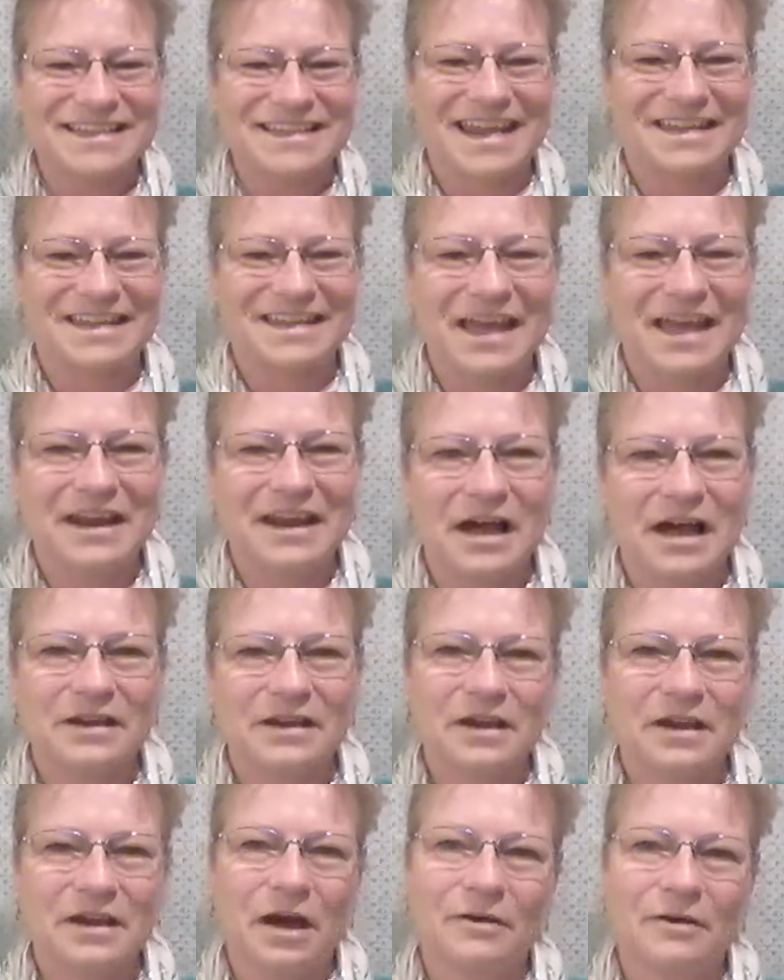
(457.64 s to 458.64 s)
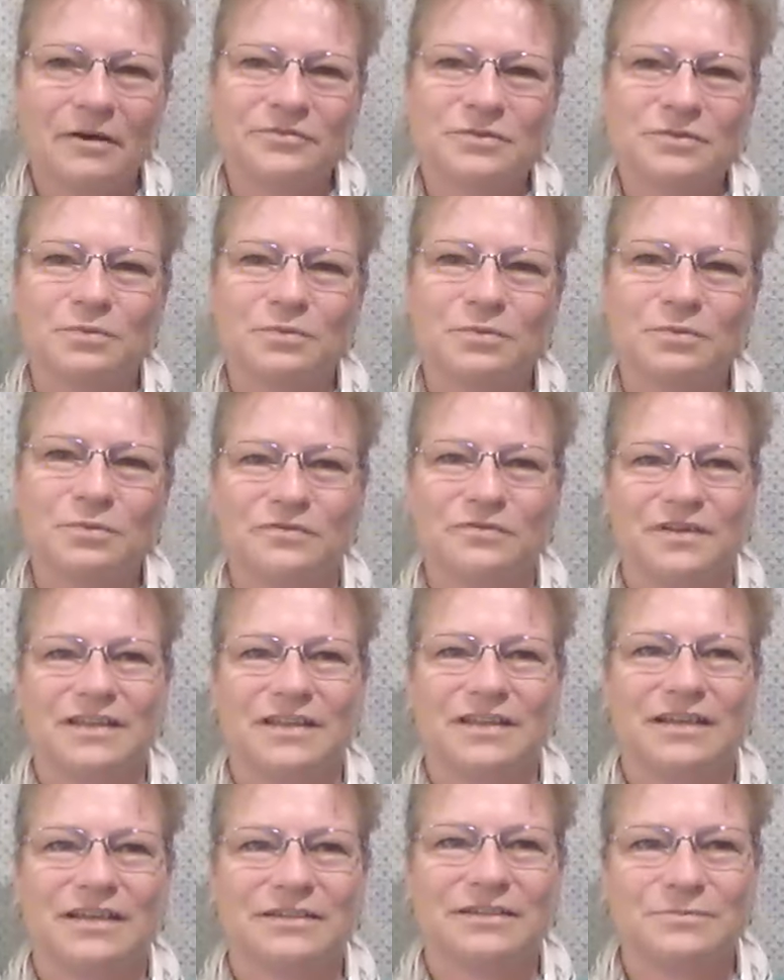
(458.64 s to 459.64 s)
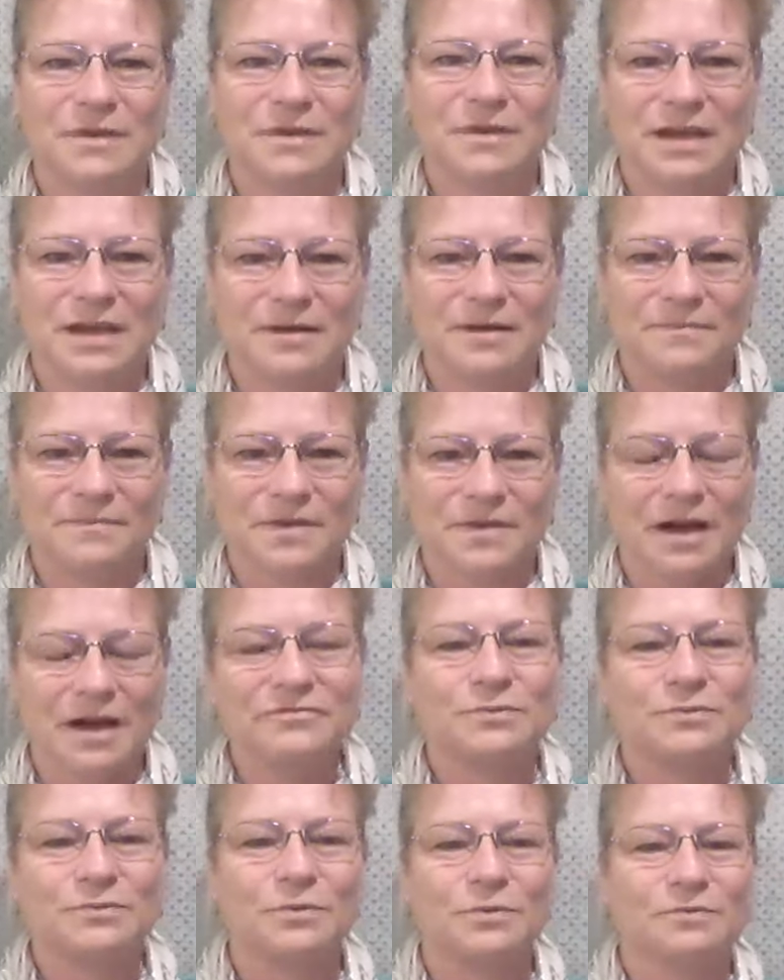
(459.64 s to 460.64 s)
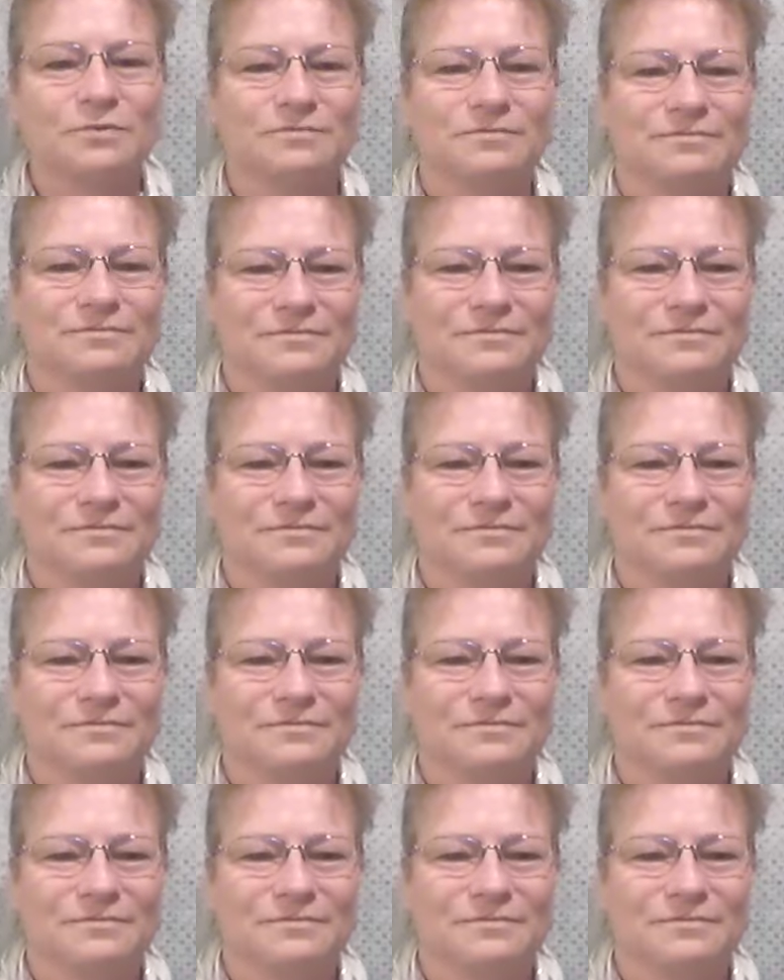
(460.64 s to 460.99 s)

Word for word: getting that uncomfortable feeling to become comfortable.